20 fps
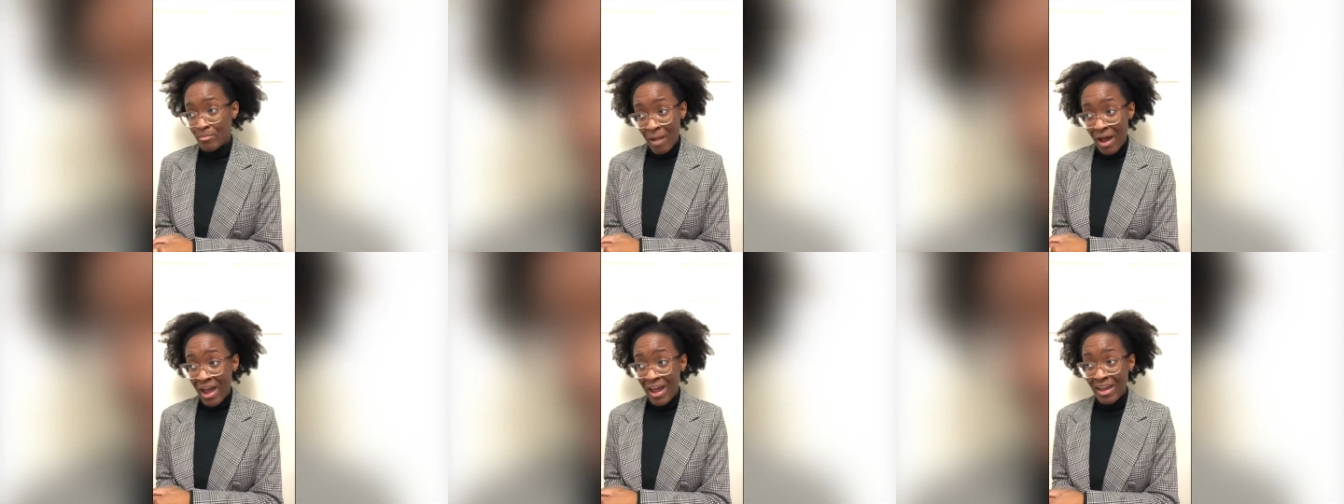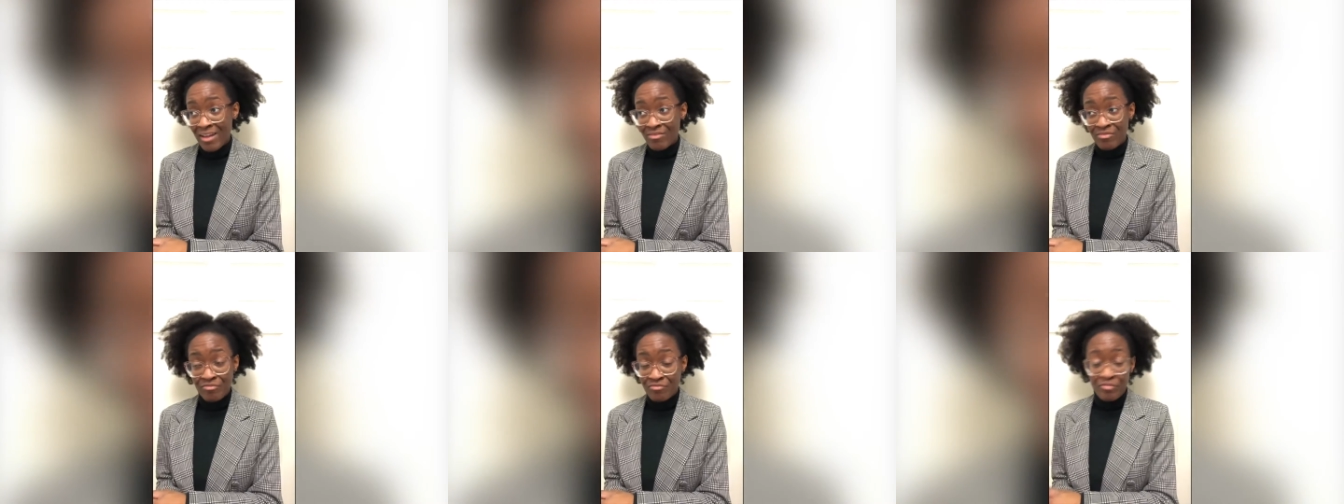
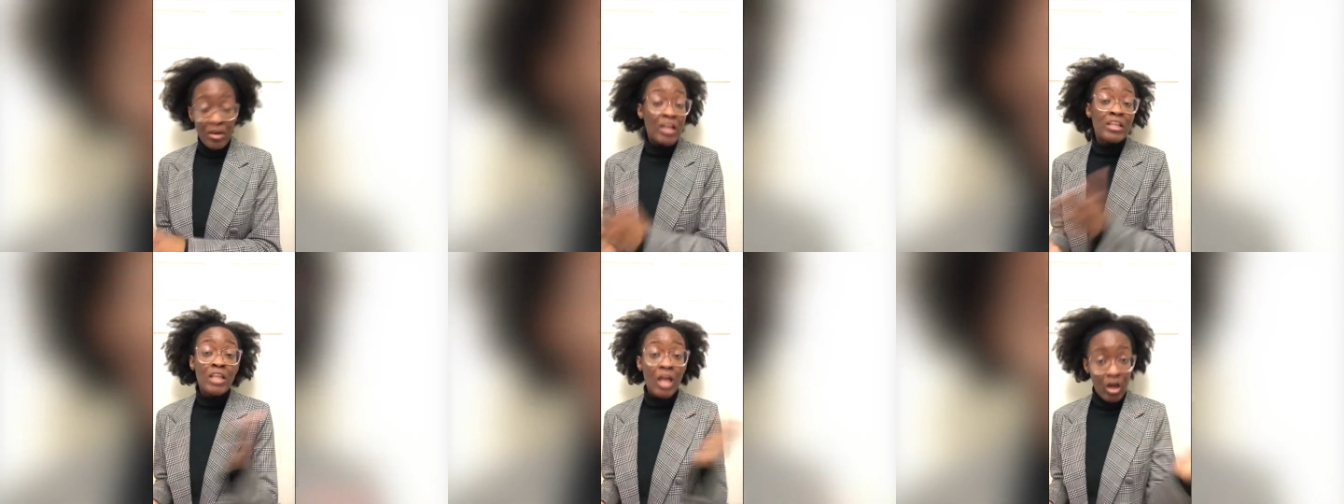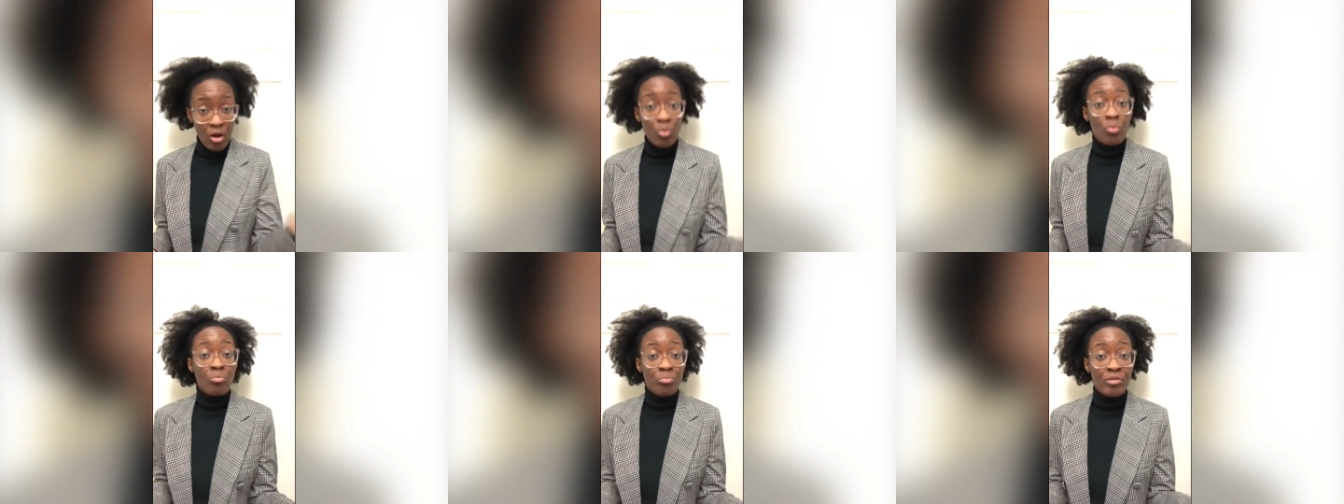my
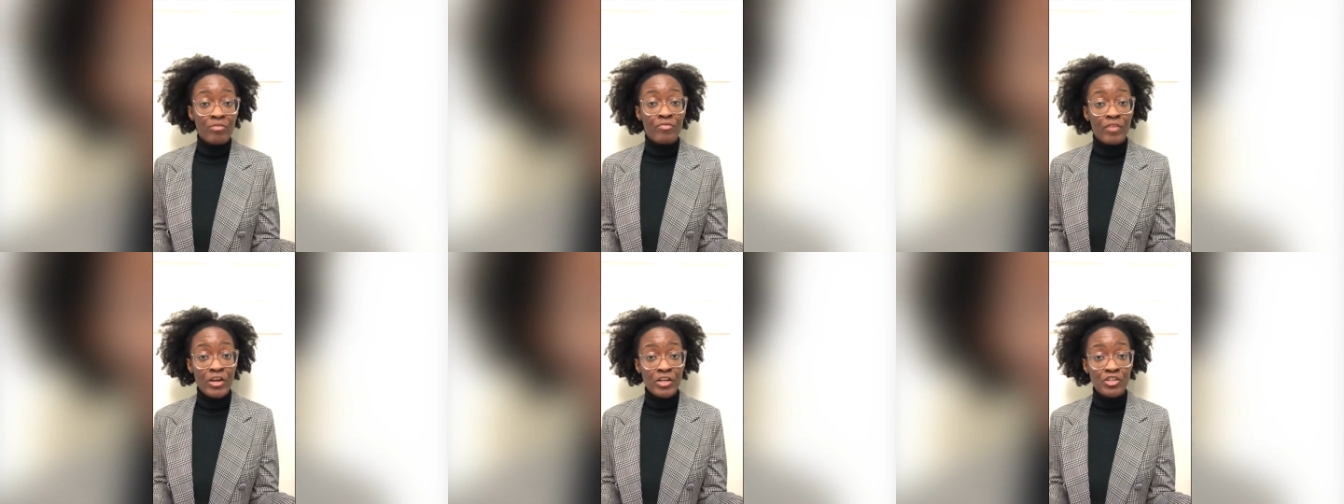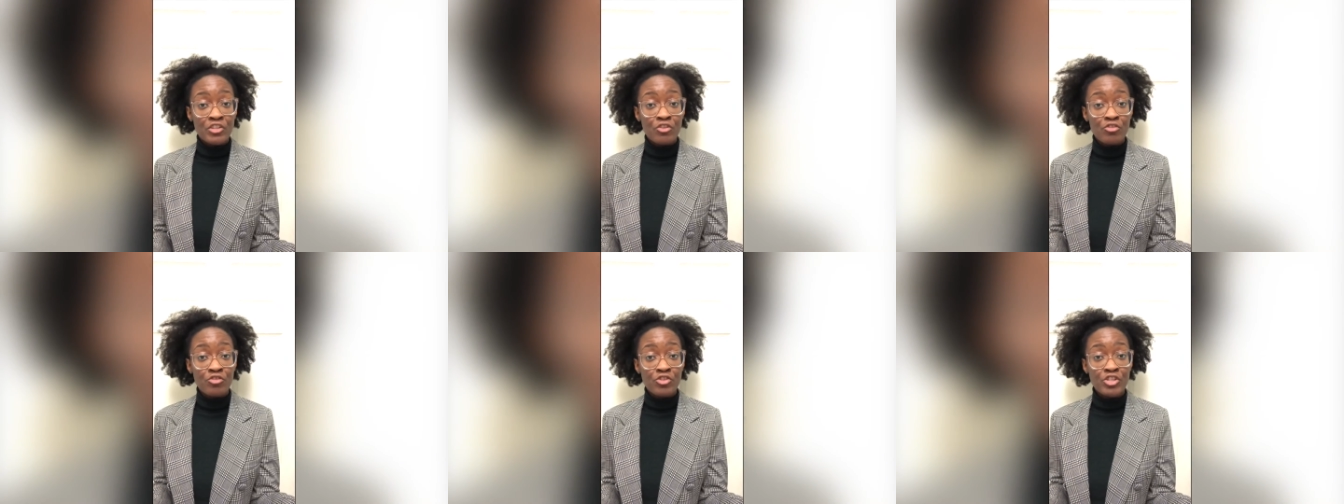fellow
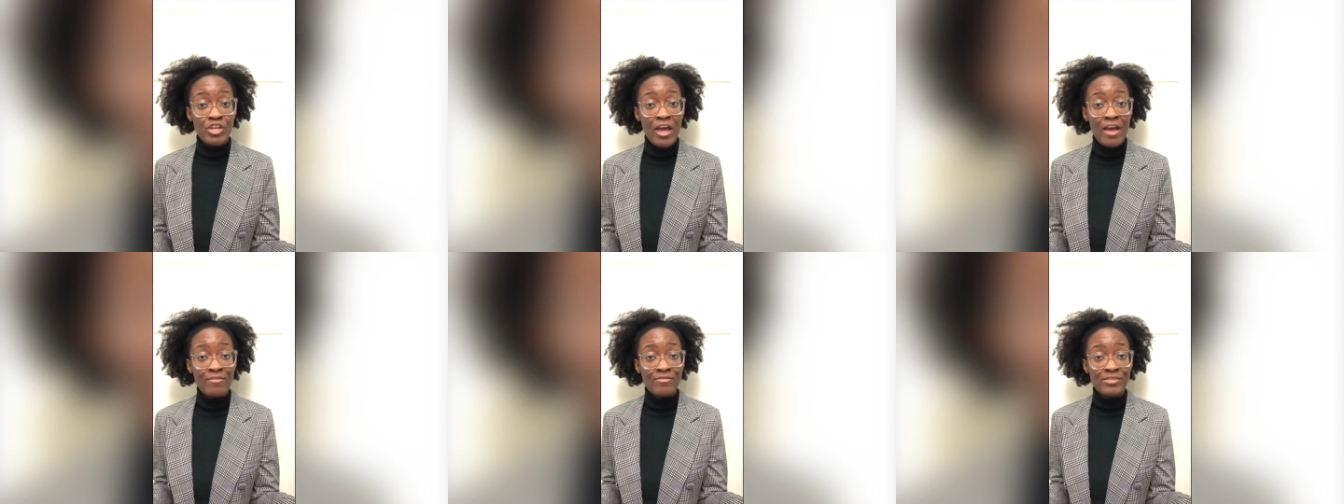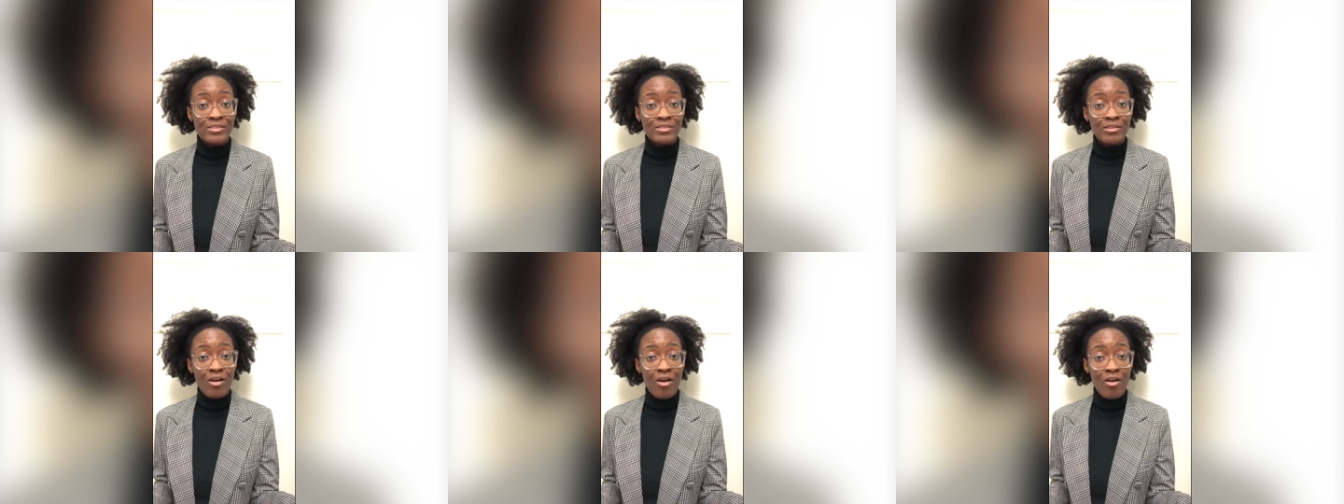professional
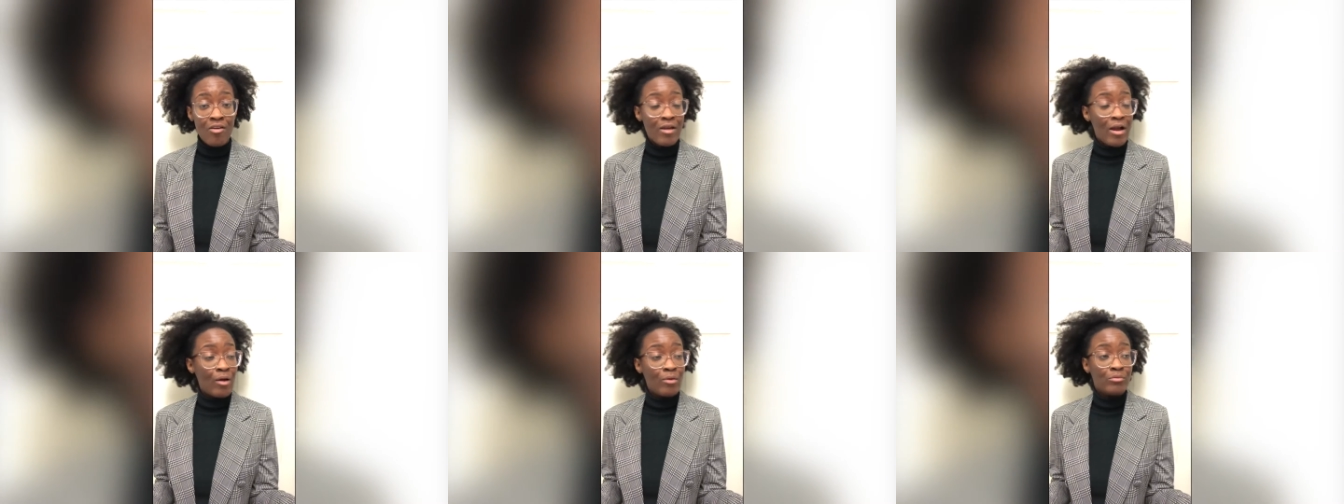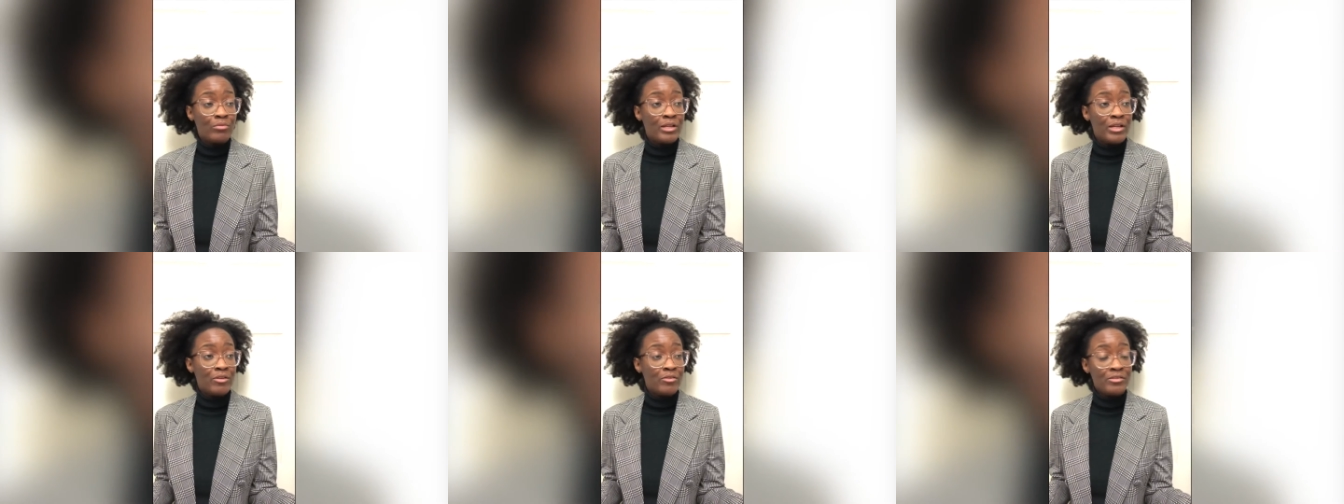chefs are
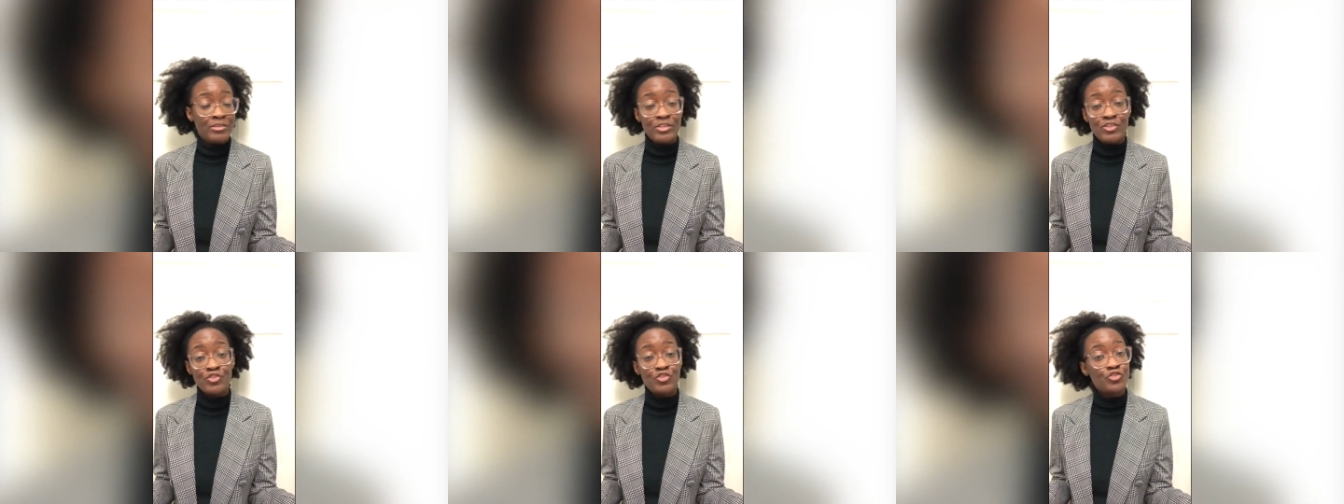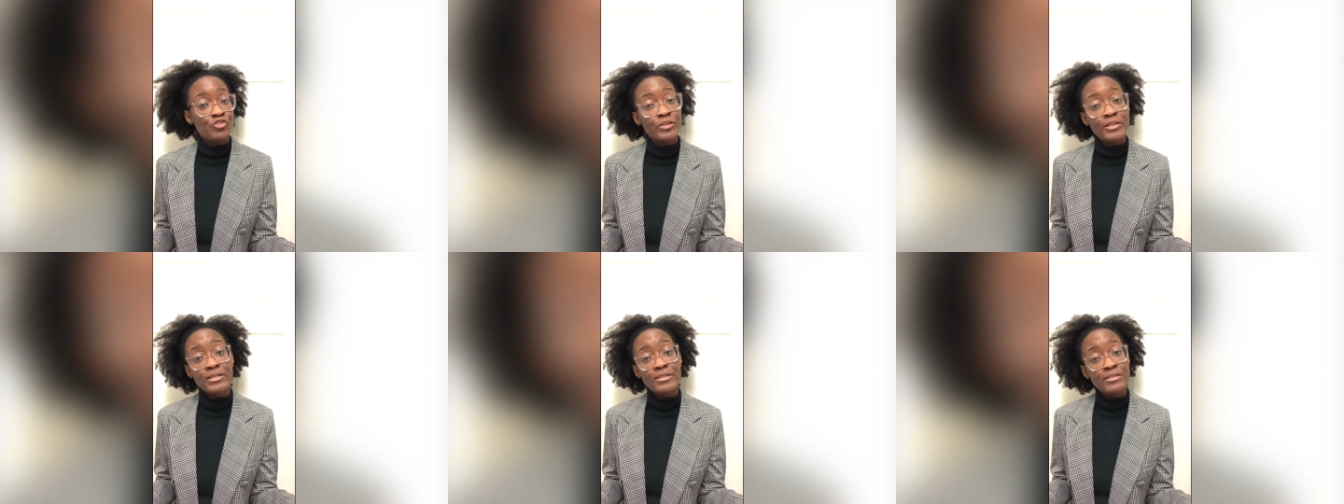out here in these
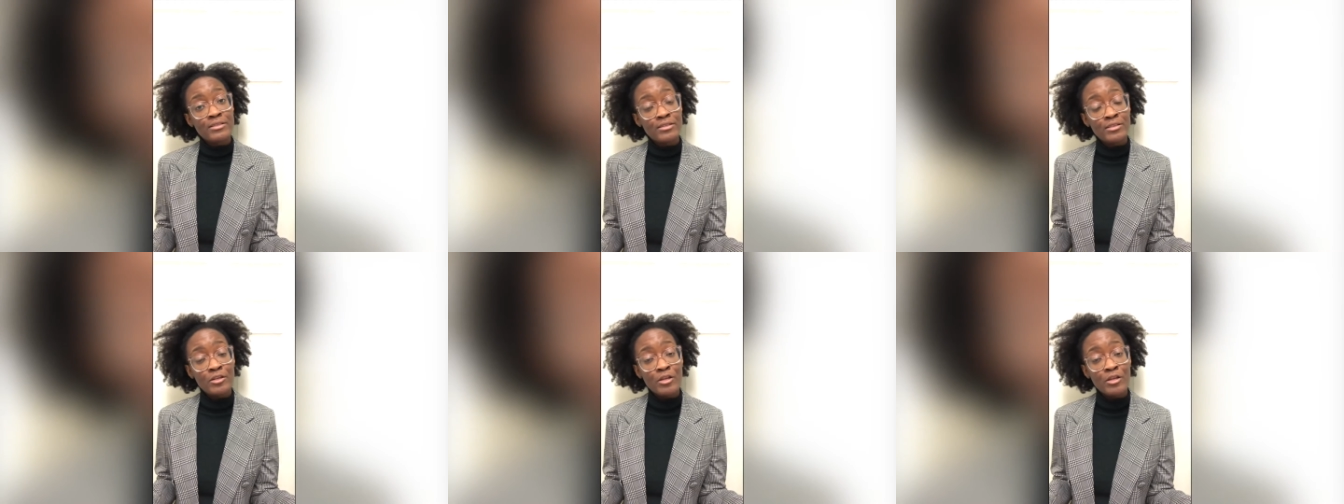streets,